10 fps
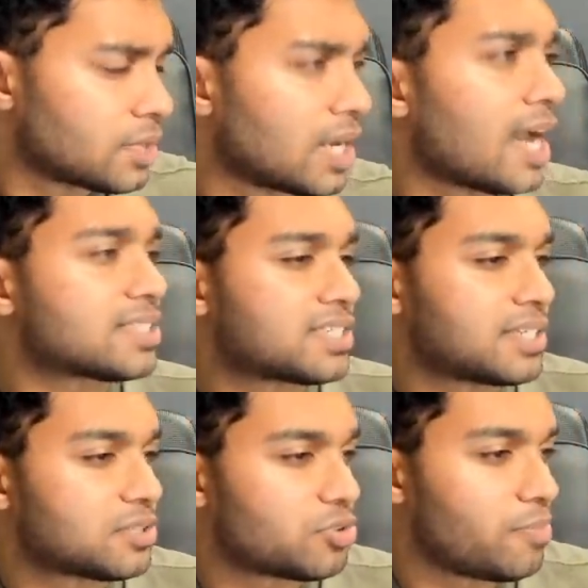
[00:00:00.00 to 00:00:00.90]
Guys, let's get
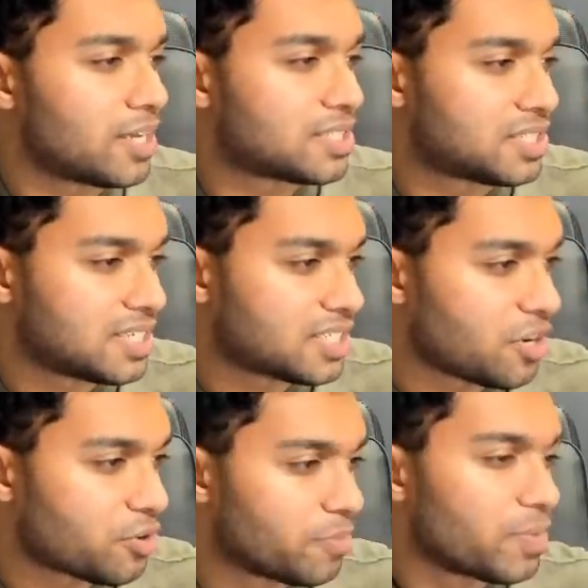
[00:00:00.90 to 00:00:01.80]
the stream likes to
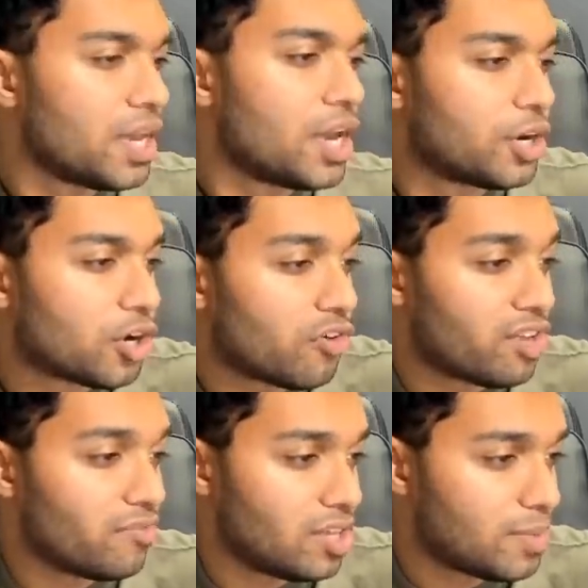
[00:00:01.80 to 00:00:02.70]
600. Nerve
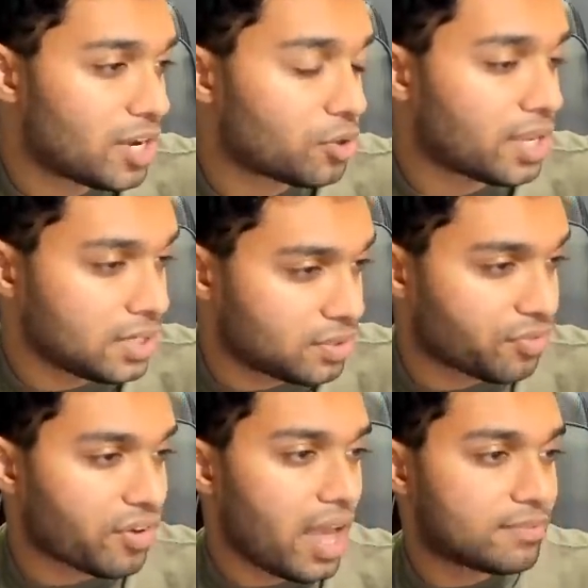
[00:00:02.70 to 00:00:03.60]
AMV Maker, thanks for the
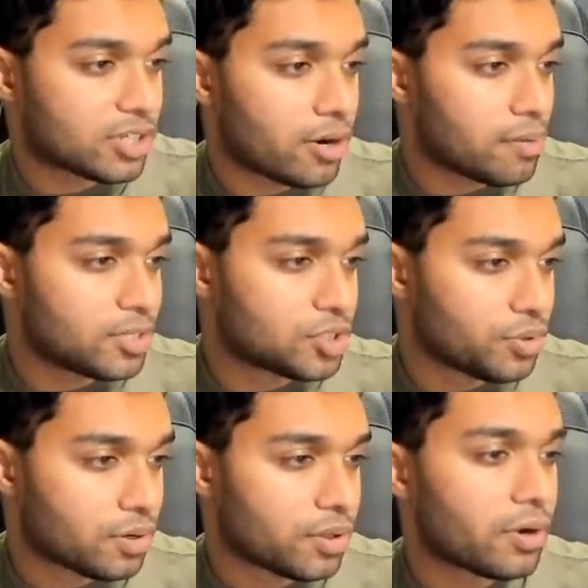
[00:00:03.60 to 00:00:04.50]
5. Sorry I missed you
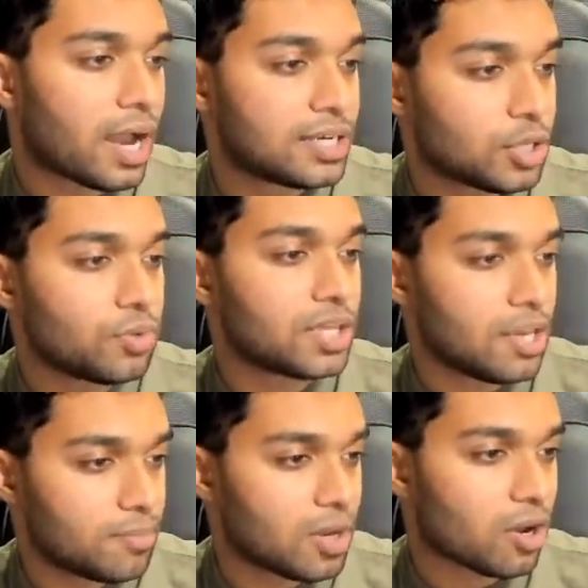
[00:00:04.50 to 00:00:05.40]
earlier. I don't
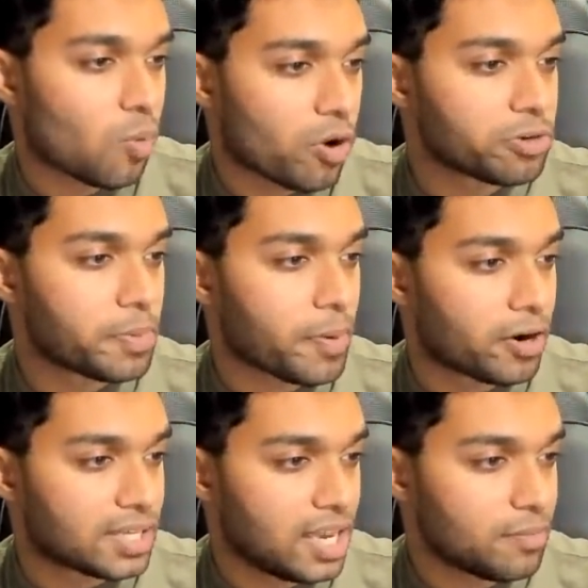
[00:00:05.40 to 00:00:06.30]
think Mihawk wanted to be
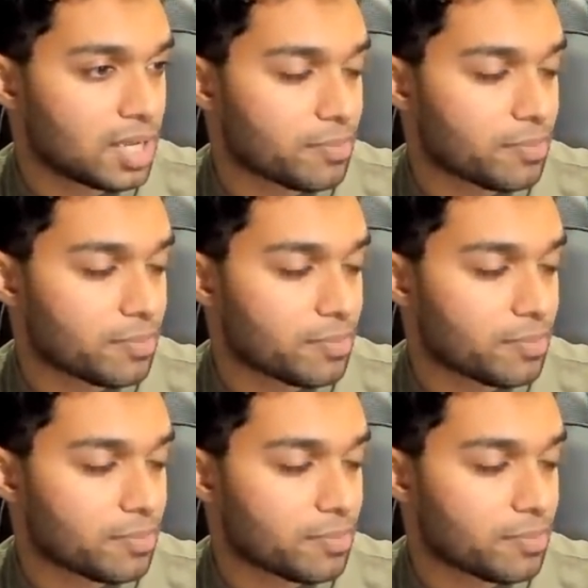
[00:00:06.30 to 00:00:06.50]
Pirate King, but he